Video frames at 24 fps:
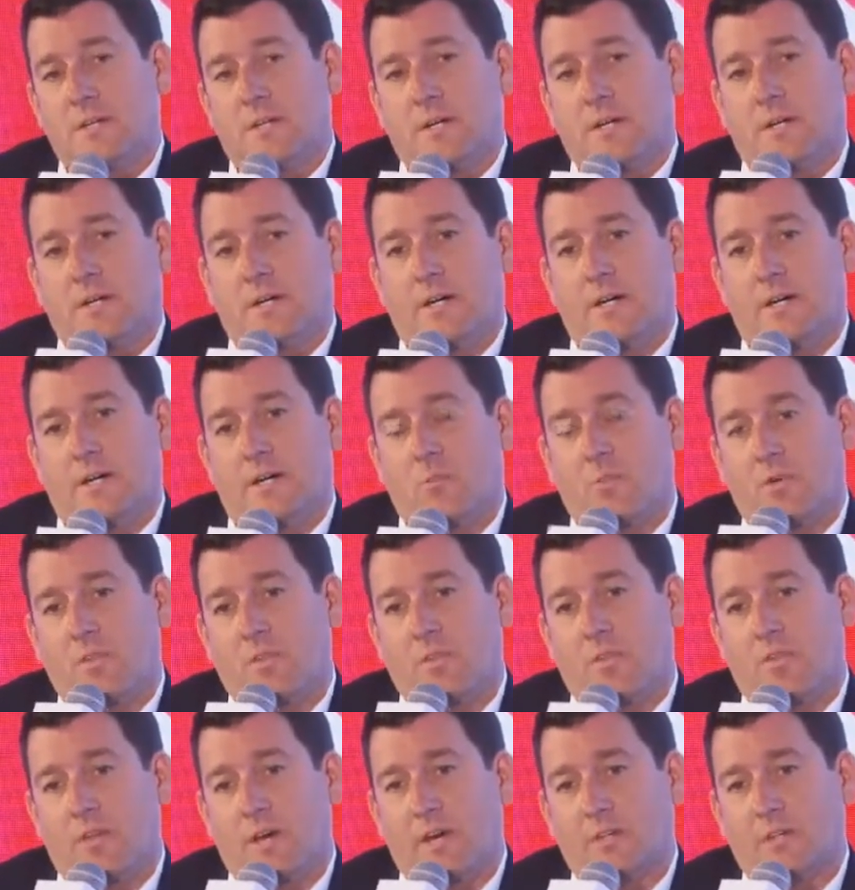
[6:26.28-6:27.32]
uh, whether
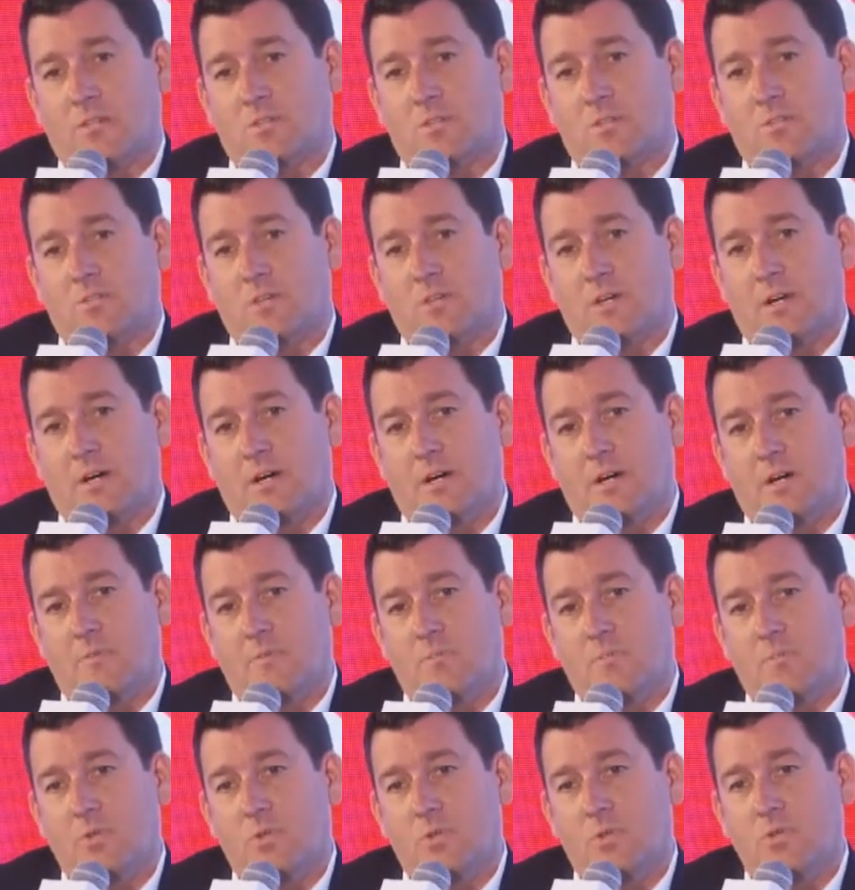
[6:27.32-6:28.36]
that's
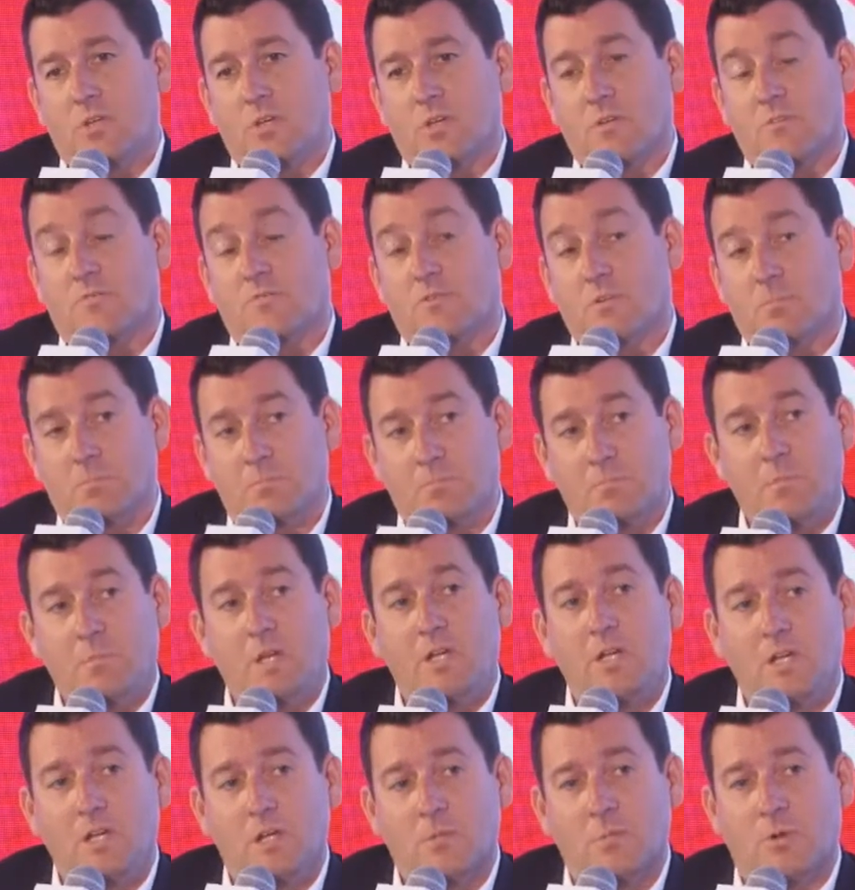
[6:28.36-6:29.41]
um, using it for
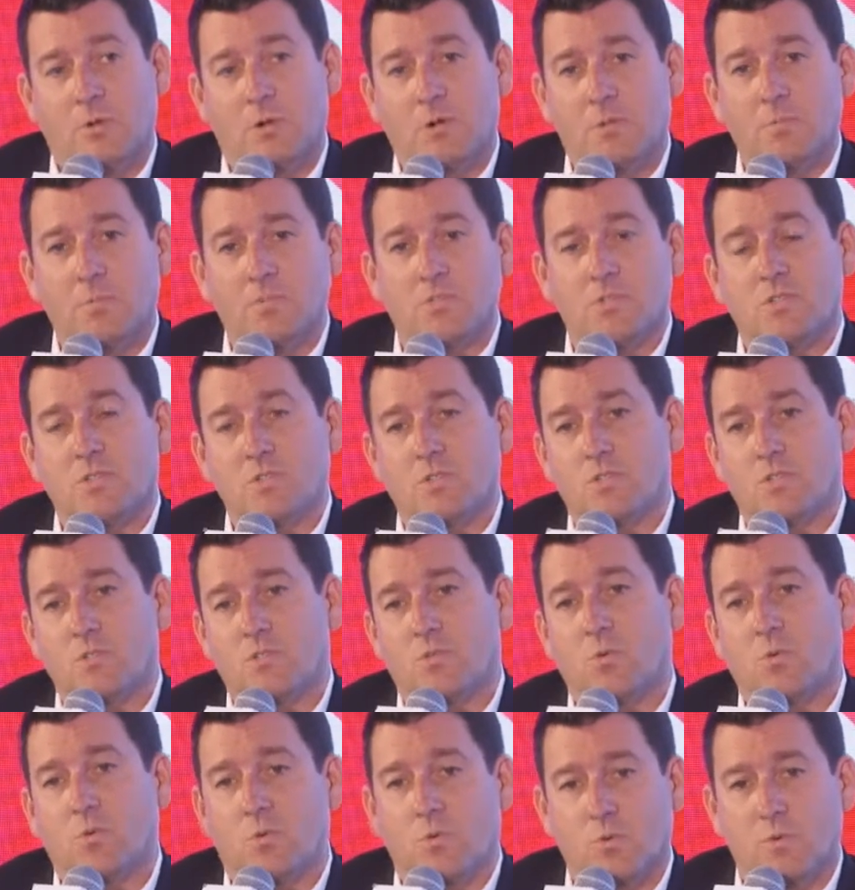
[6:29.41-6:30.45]
media purposes
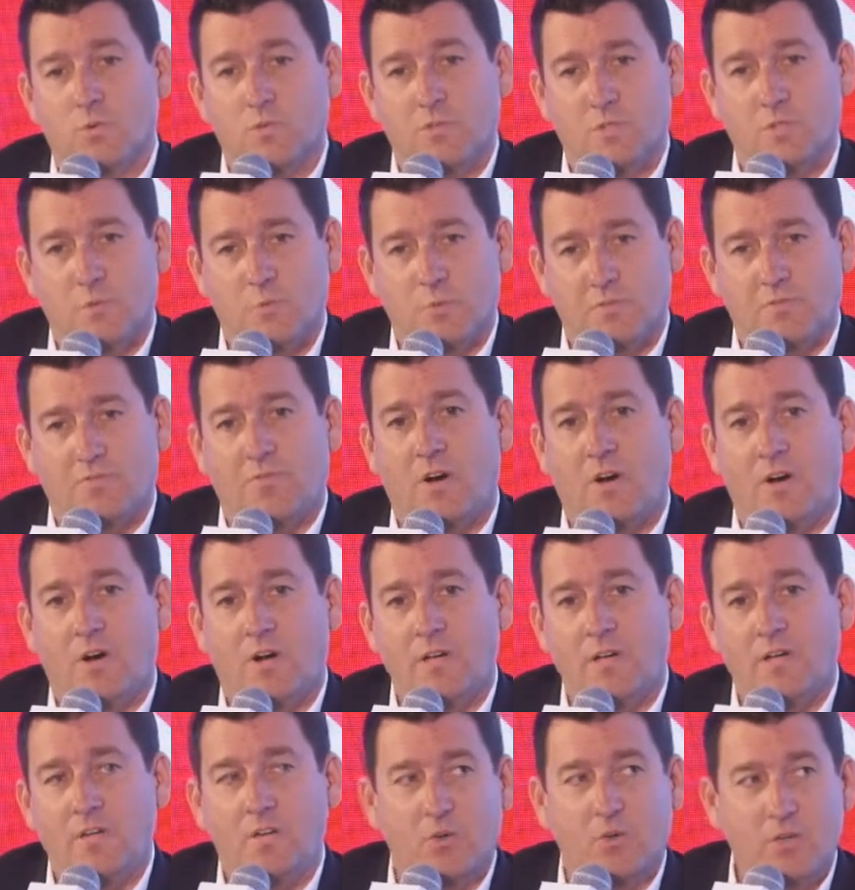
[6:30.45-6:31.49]
or to
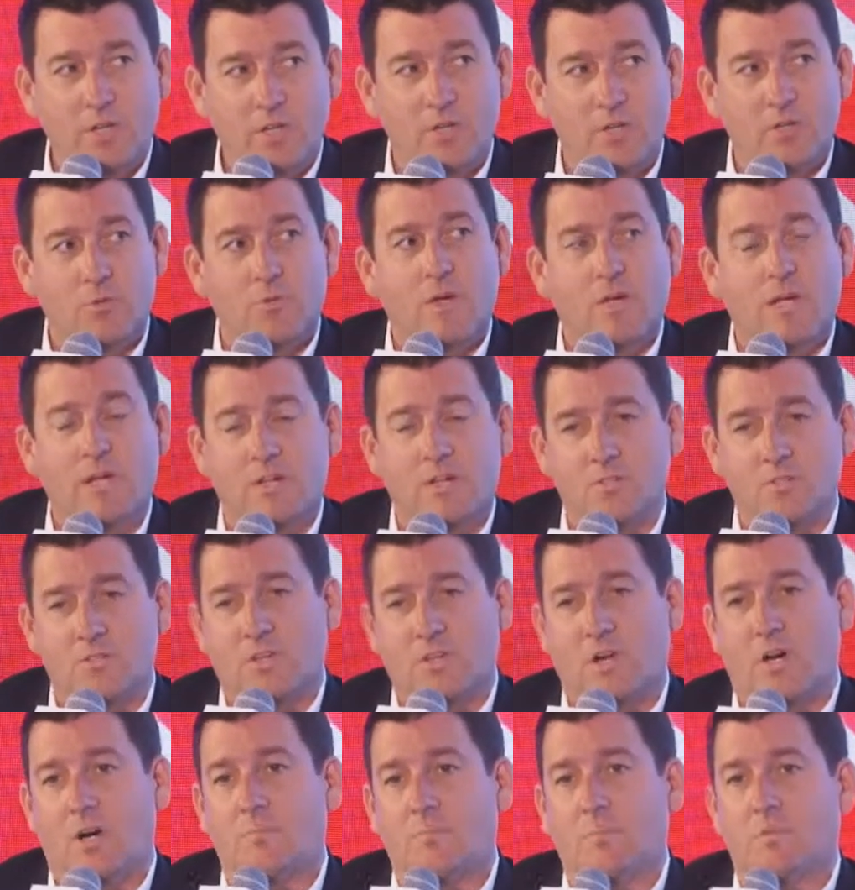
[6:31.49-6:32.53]
refine or iterate on
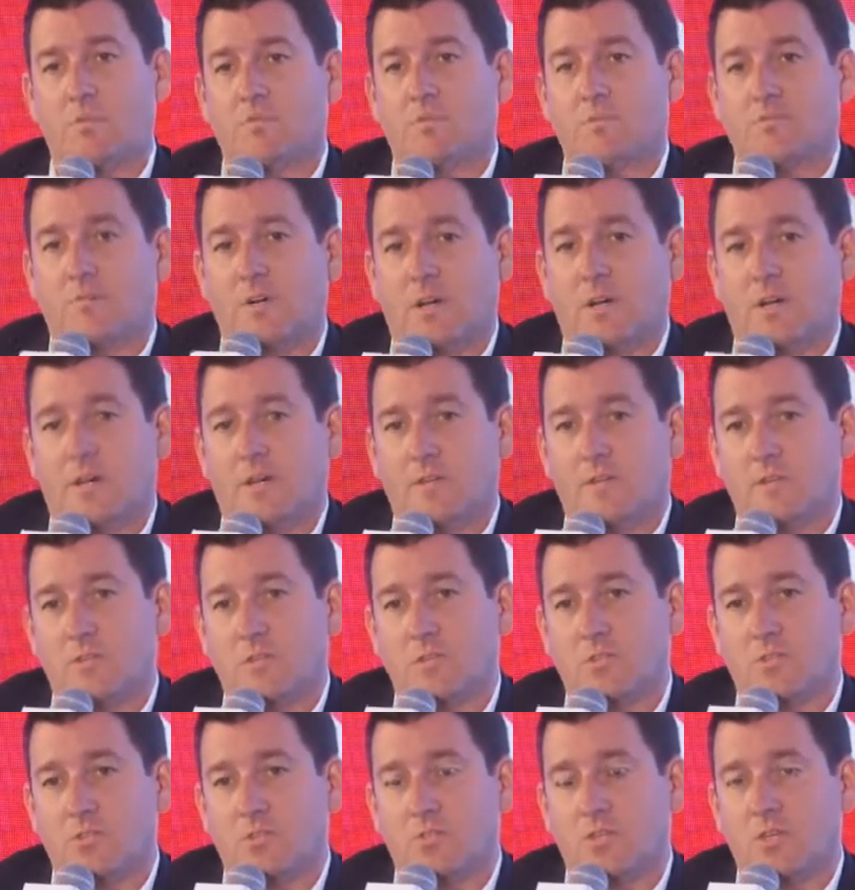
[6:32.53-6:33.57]
top of uh, the
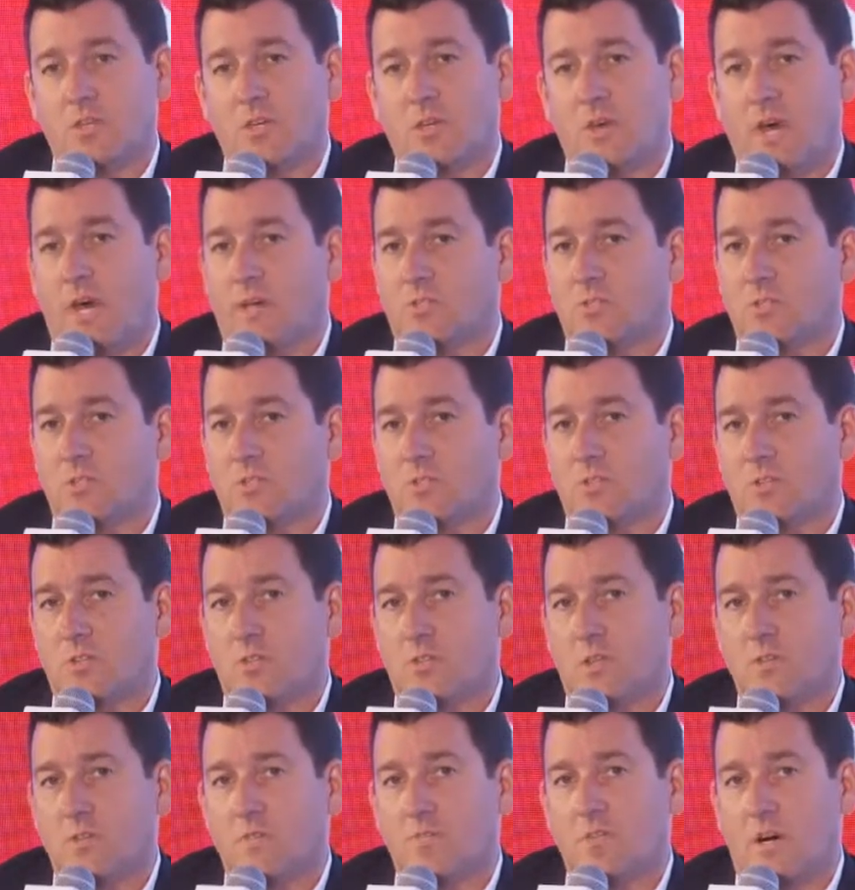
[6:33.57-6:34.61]
existing assets that
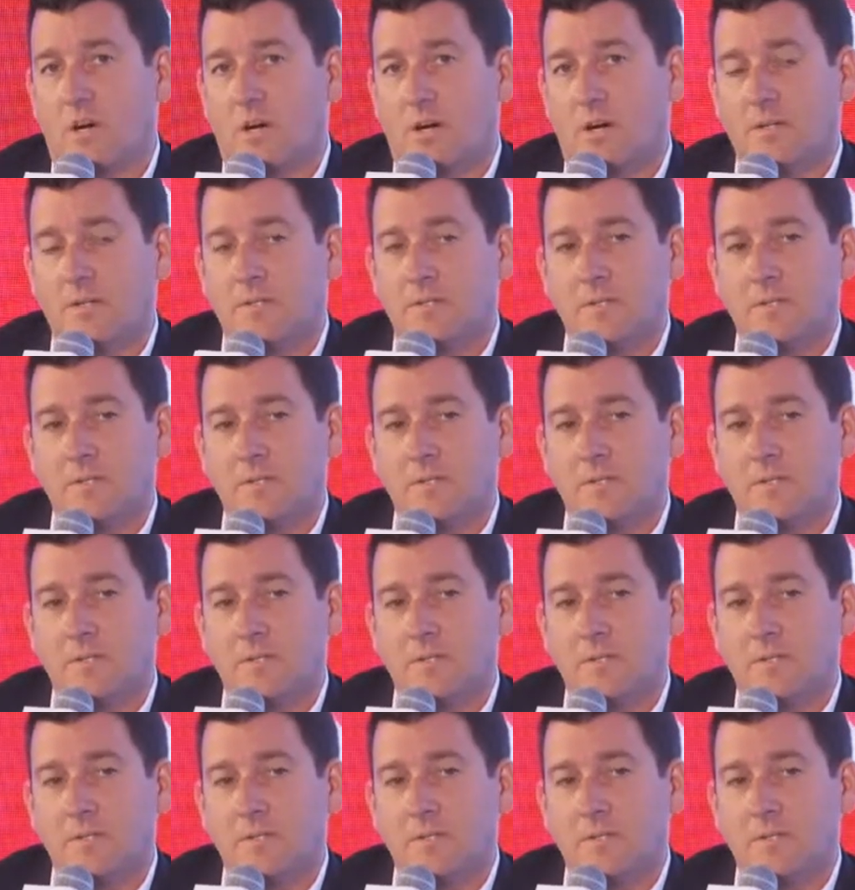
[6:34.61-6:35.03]
they've got.